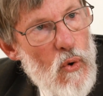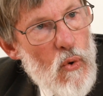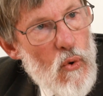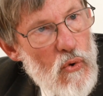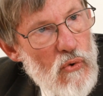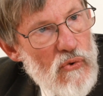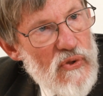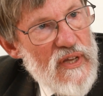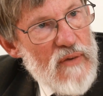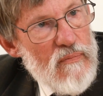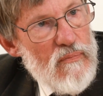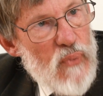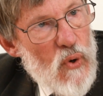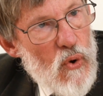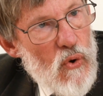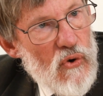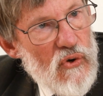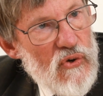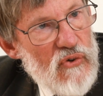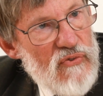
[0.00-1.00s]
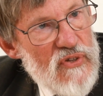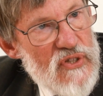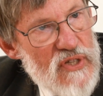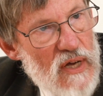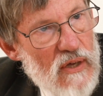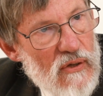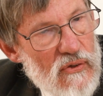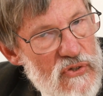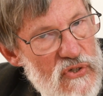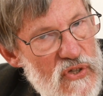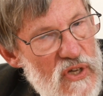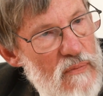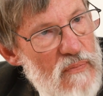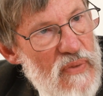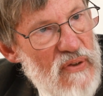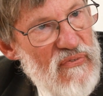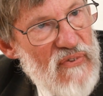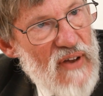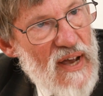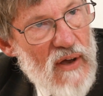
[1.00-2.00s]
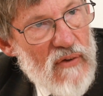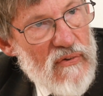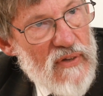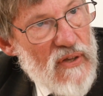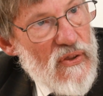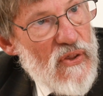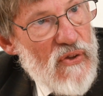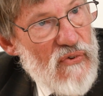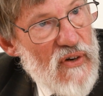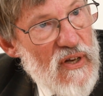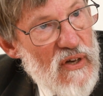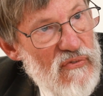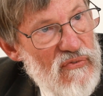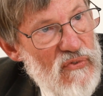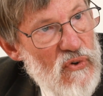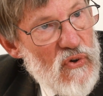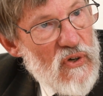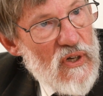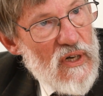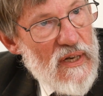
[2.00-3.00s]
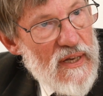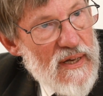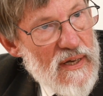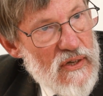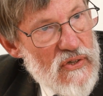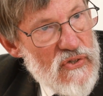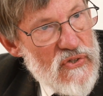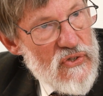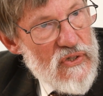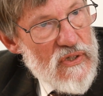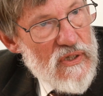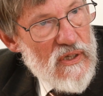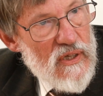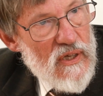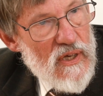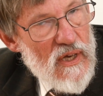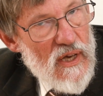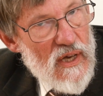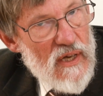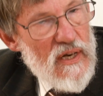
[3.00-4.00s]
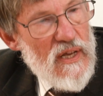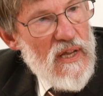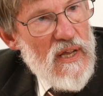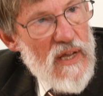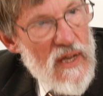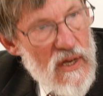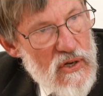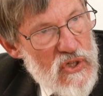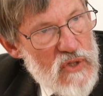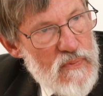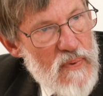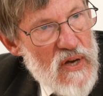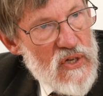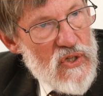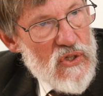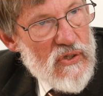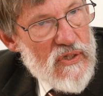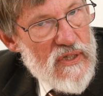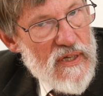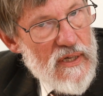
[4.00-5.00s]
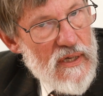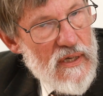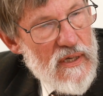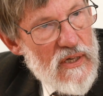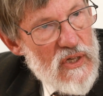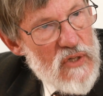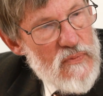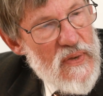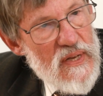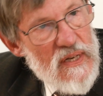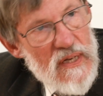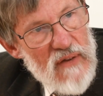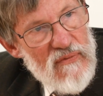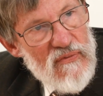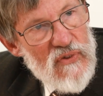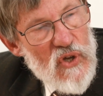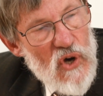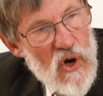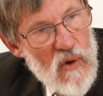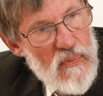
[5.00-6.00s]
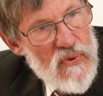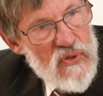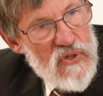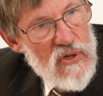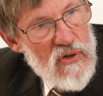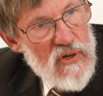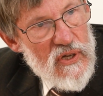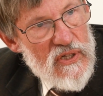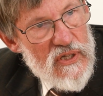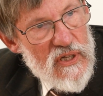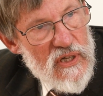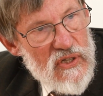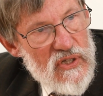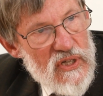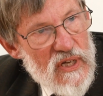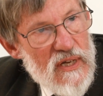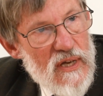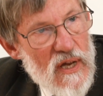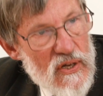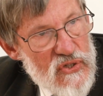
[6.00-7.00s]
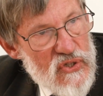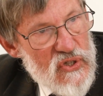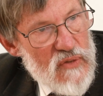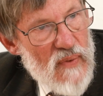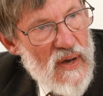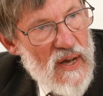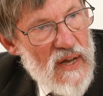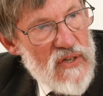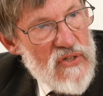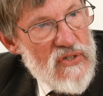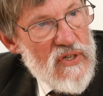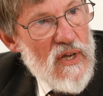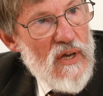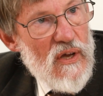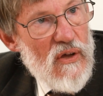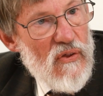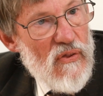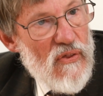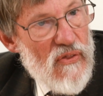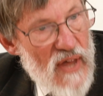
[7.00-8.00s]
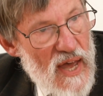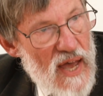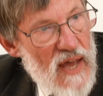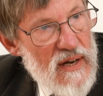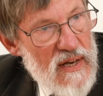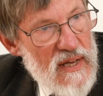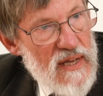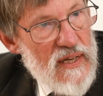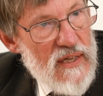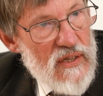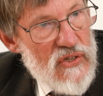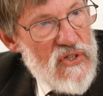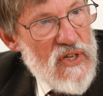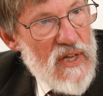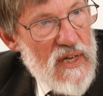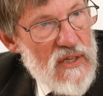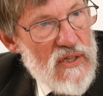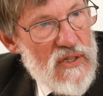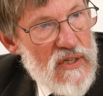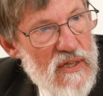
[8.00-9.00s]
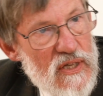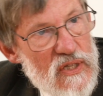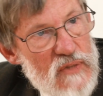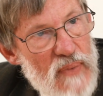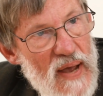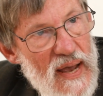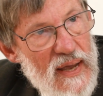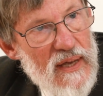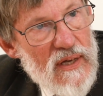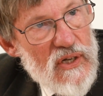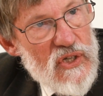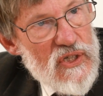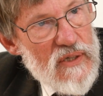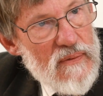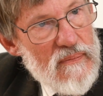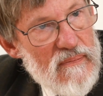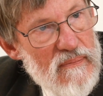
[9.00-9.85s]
all the important results can be found at 3 or 4 clicks. And each specialty has been given the opportunity to customise their needs into this package.